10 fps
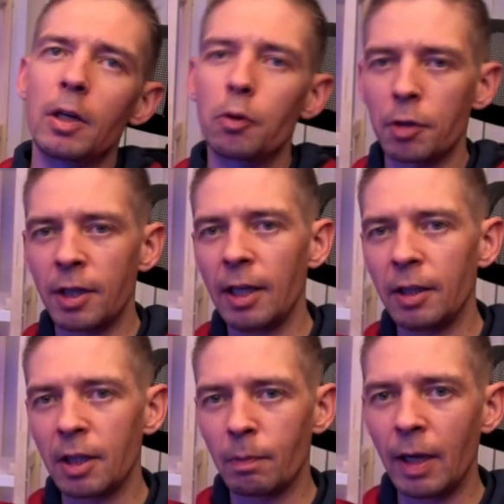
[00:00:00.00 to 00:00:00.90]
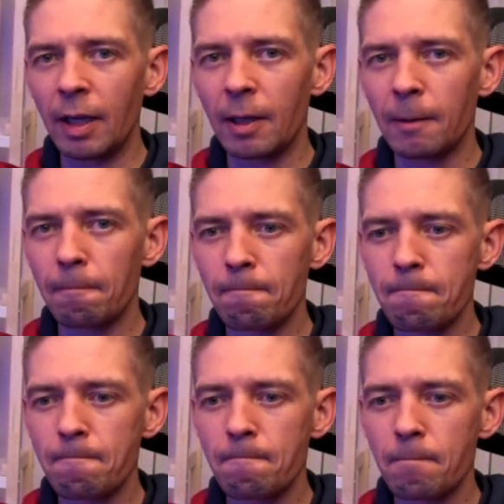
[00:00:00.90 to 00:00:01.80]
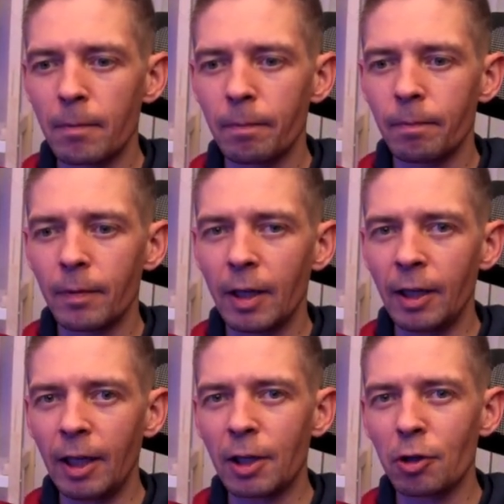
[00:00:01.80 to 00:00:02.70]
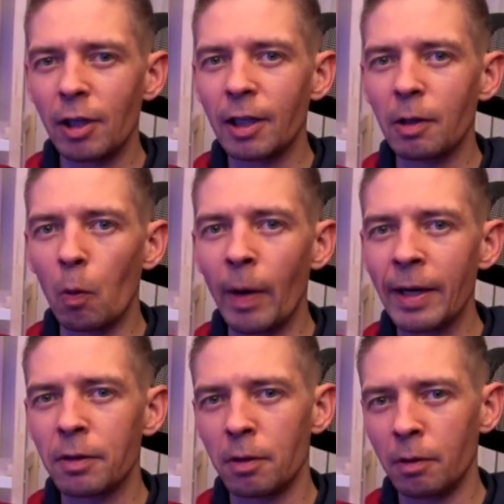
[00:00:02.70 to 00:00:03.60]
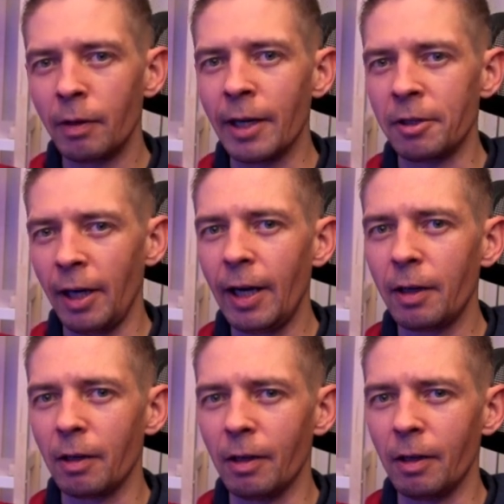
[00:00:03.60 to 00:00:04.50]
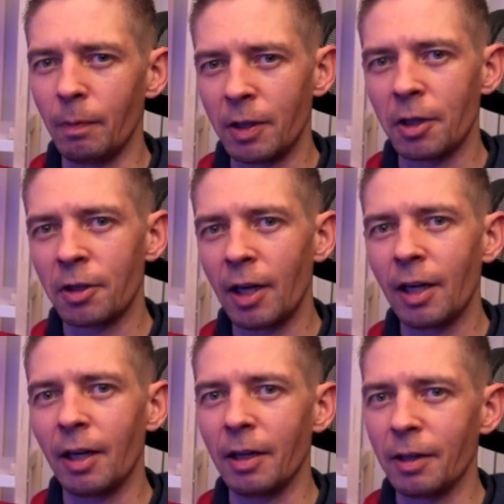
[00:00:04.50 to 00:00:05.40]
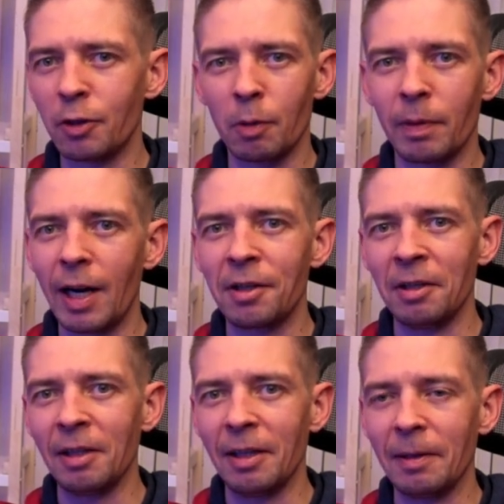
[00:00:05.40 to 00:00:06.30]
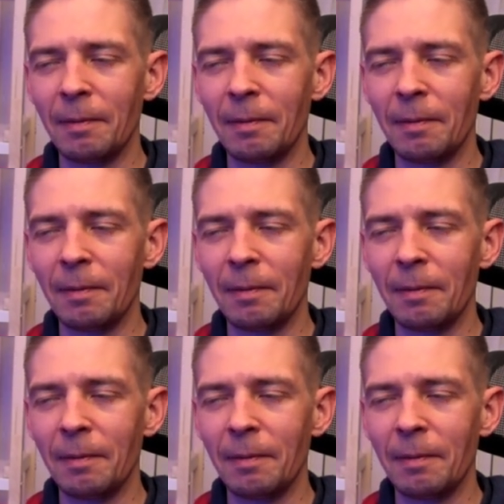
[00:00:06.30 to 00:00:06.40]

to send this back. It actually went to Ontario, Mississauga, surprisingly.